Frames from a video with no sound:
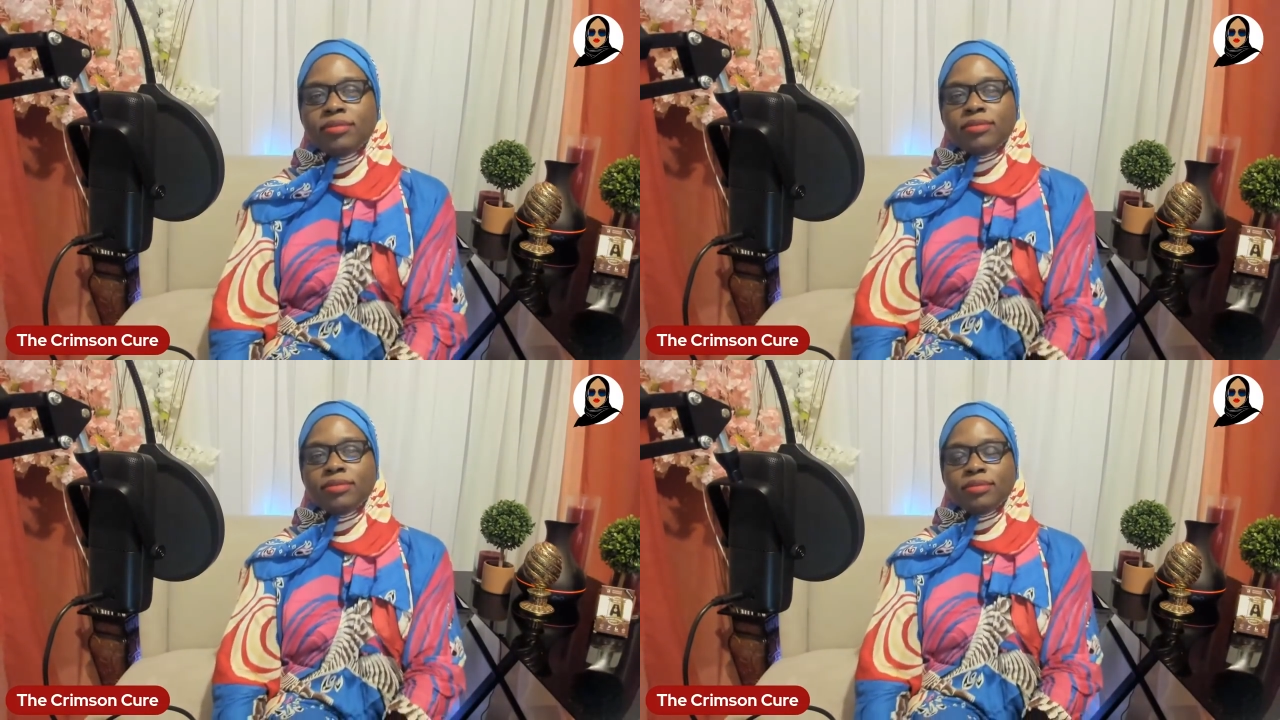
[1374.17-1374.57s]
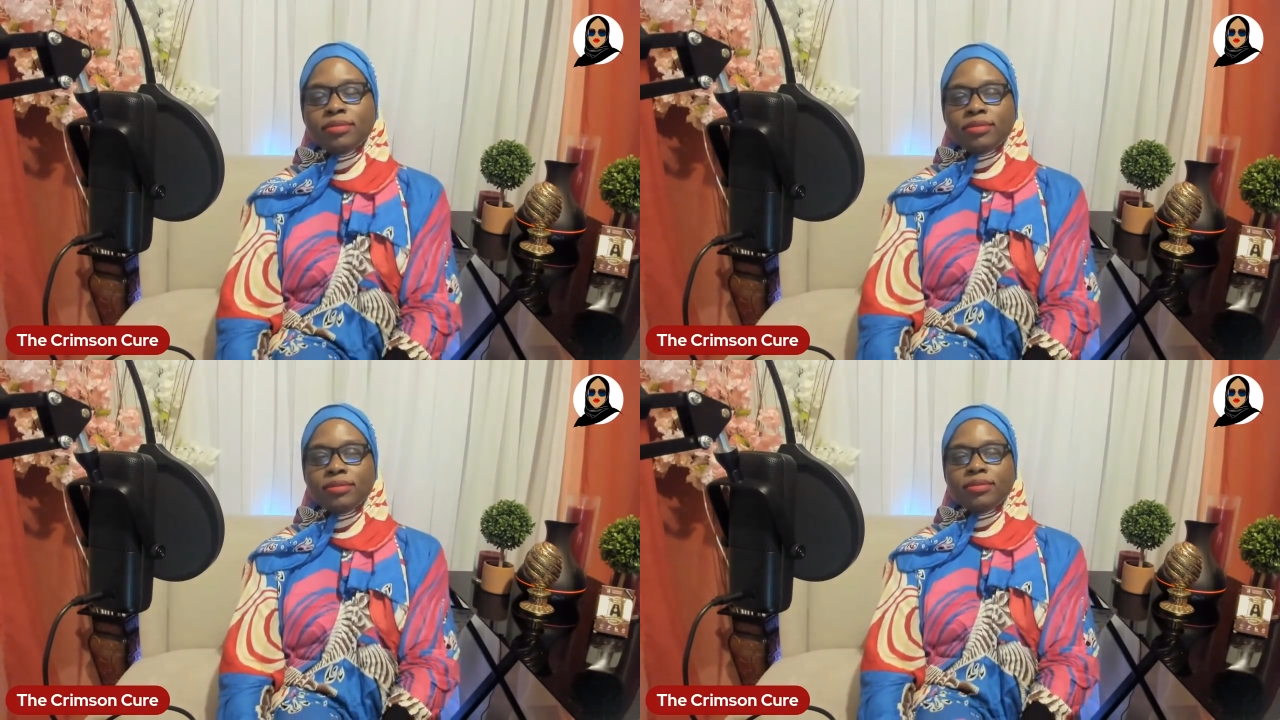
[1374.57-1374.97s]

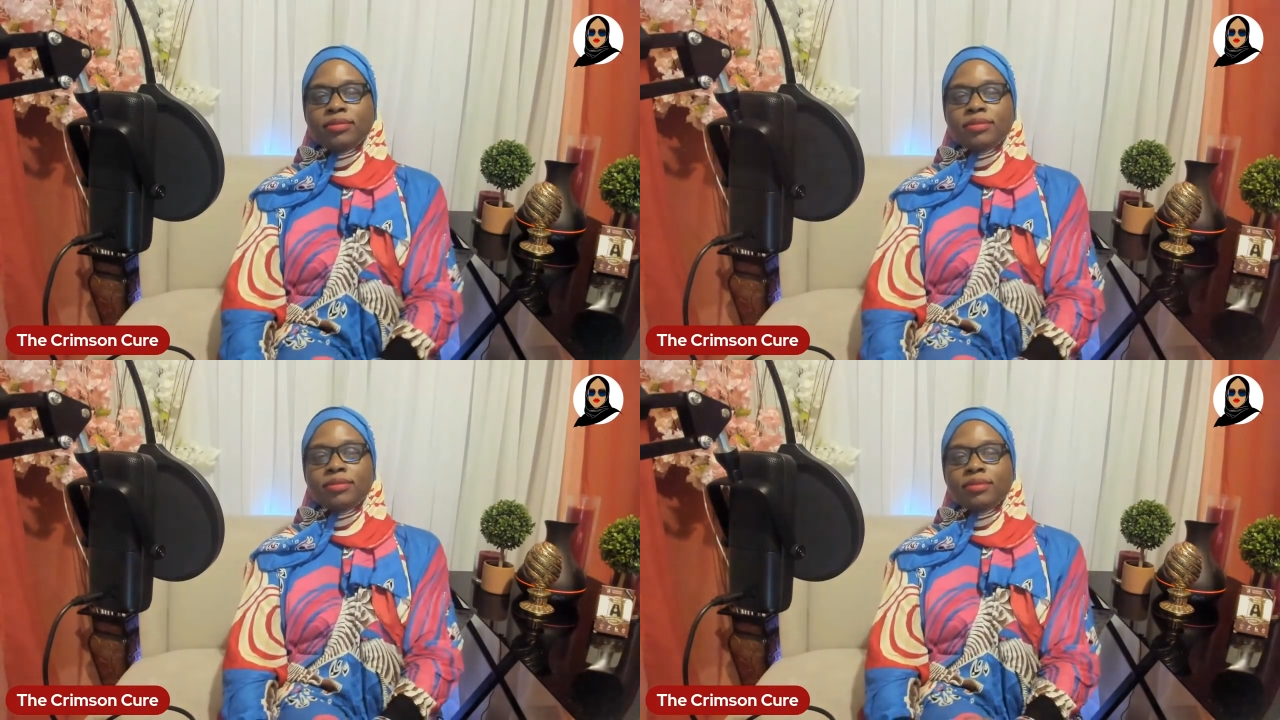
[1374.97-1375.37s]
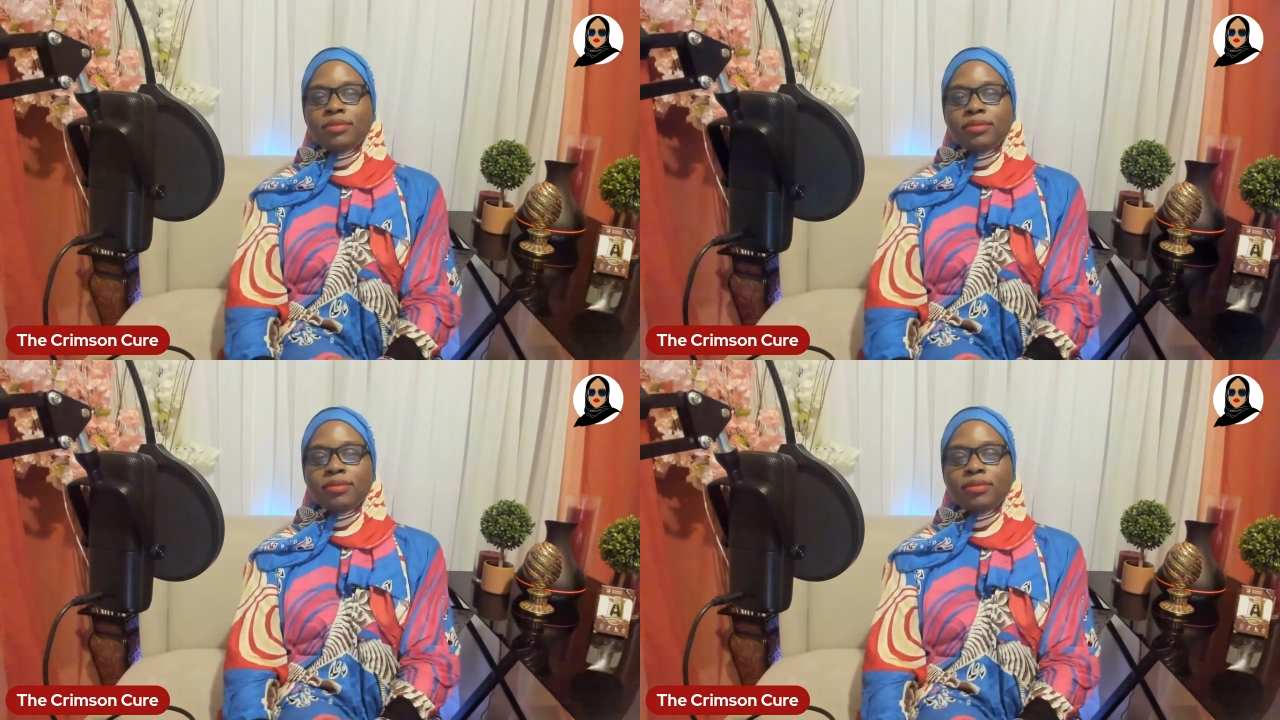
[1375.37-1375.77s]

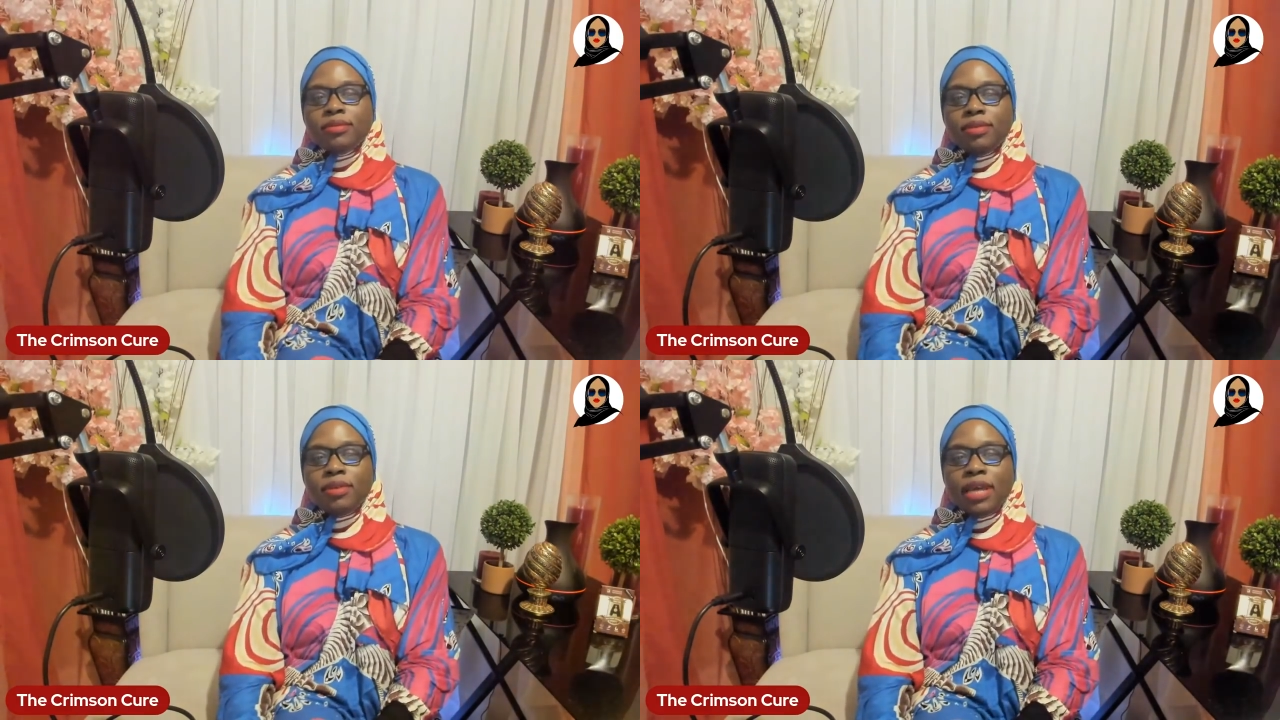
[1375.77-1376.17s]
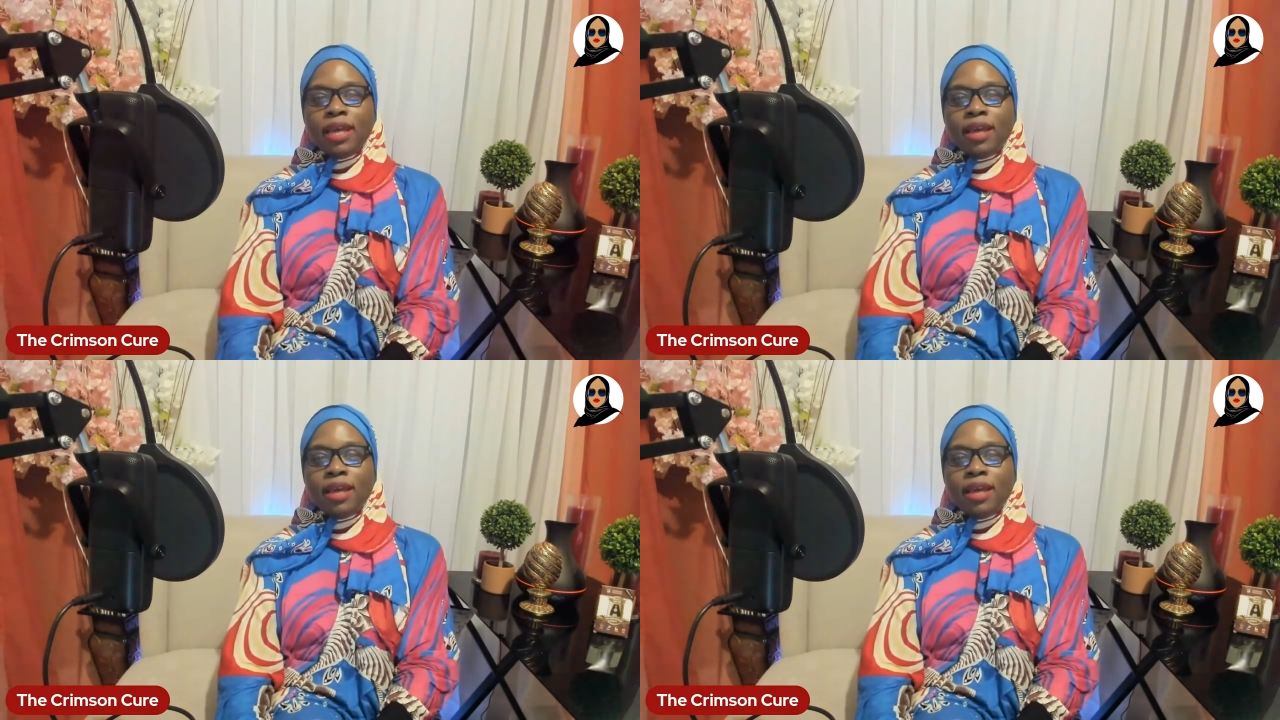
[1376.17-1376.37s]
(silence)